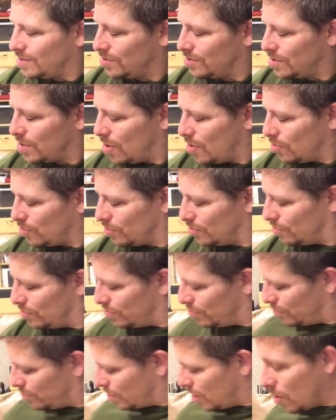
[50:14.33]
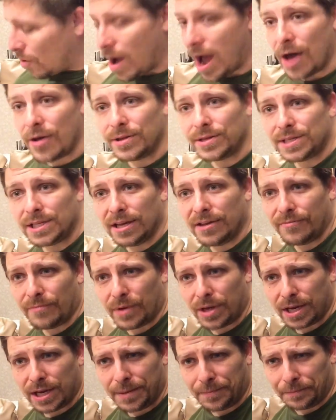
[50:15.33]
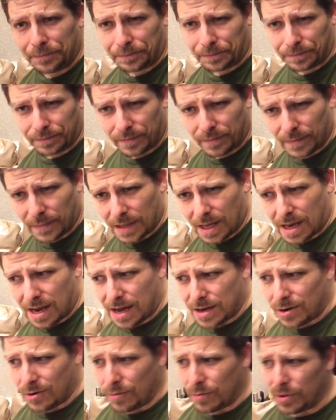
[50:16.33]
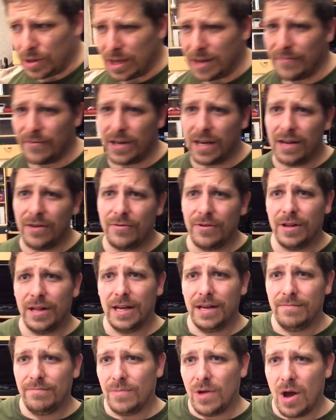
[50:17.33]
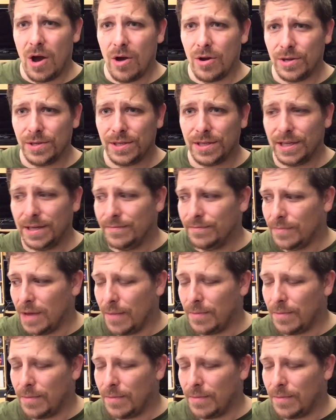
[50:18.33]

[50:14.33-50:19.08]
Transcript: don't know how to save money, and I don't believe in it, really, honestly.